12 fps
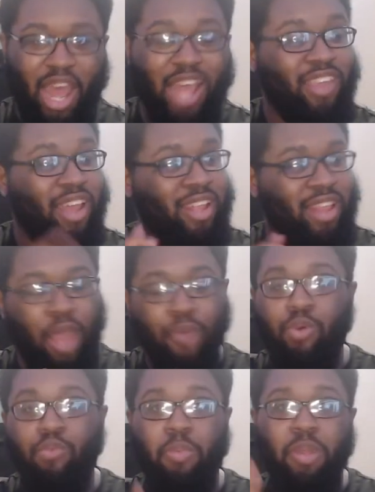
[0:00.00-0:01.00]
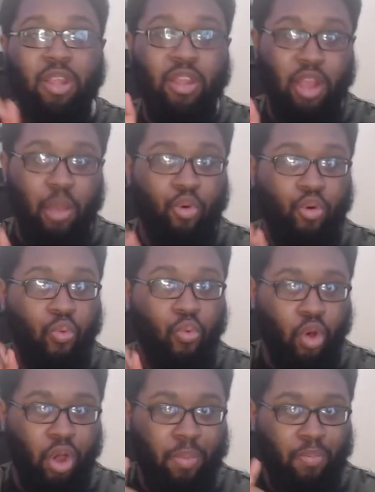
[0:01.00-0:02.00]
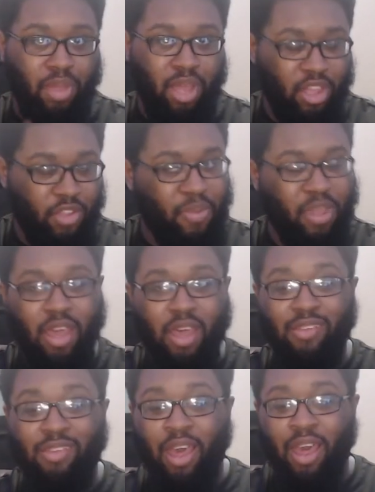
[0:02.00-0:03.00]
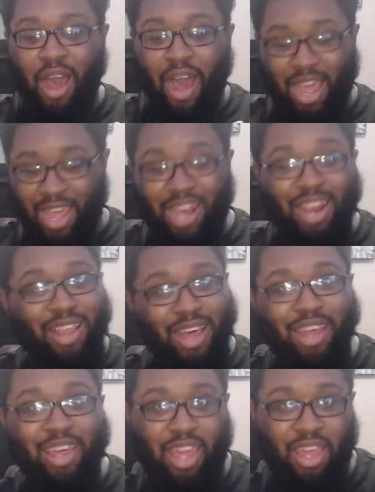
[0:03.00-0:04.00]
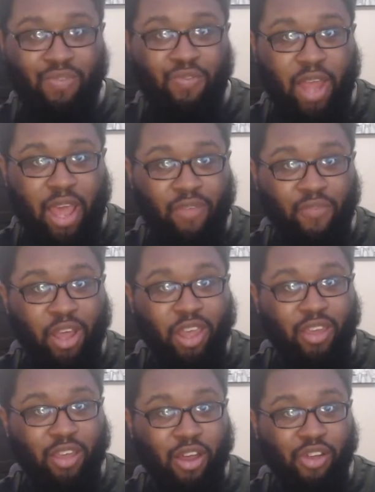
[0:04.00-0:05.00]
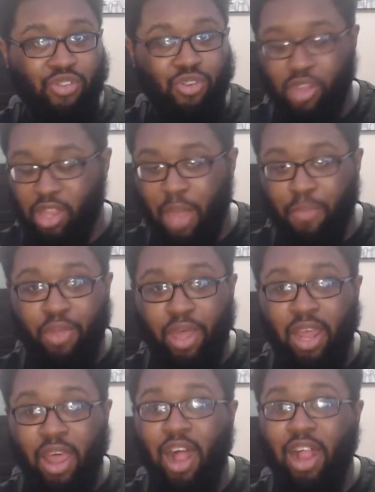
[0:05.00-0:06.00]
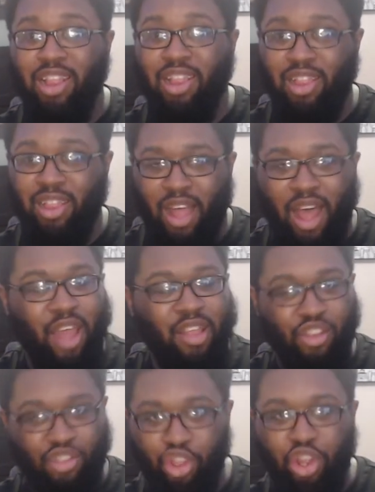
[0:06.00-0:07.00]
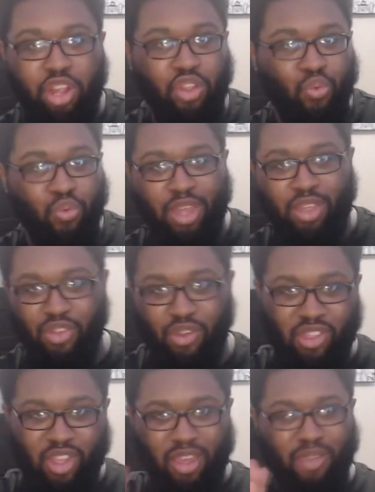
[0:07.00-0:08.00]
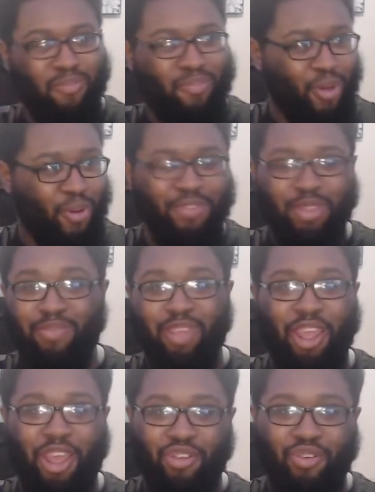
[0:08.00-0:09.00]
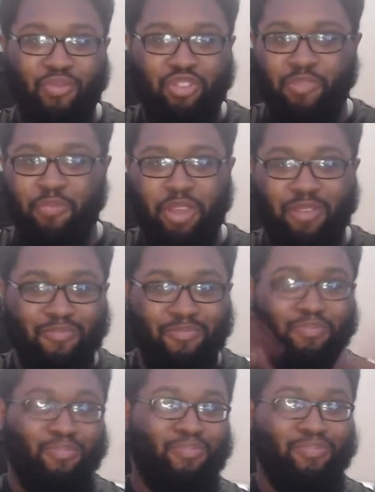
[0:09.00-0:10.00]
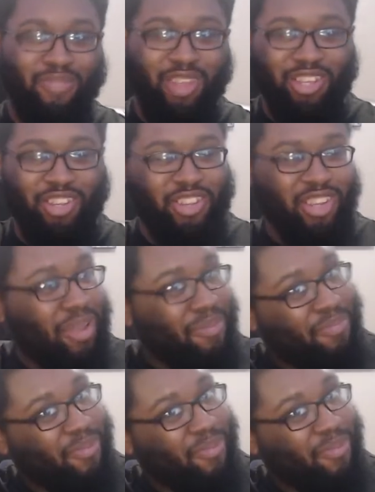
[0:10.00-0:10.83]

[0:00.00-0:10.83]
I say I think that one would be the number one biggest because I had a lot of games for that fucking console because I played it a lot, including the Wii. So it's like both of them together would have been and shit.